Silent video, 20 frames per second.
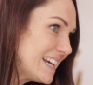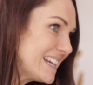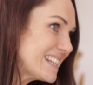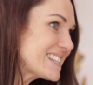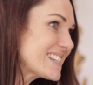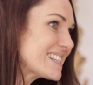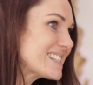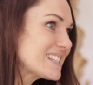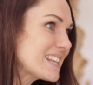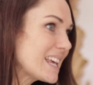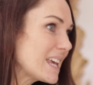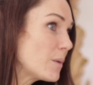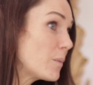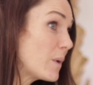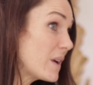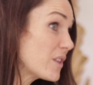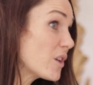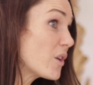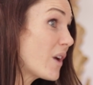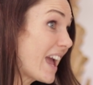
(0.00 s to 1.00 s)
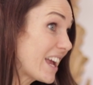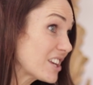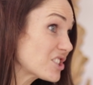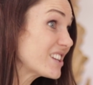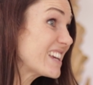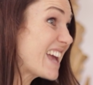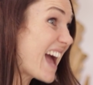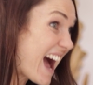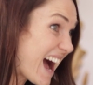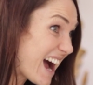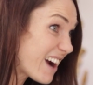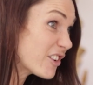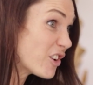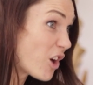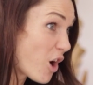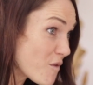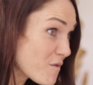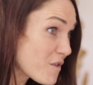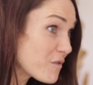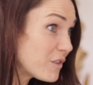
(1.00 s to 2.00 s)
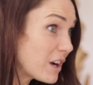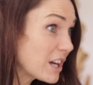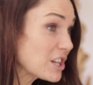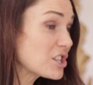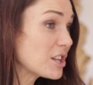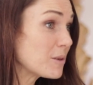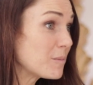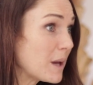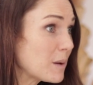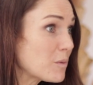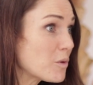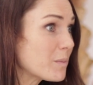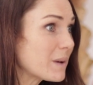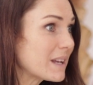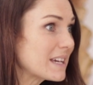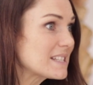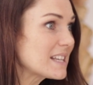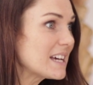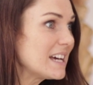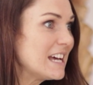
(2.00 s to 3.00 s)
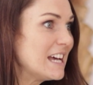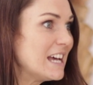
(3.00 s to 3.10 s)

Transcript: to see whether you actually are an over functioning people pleaser,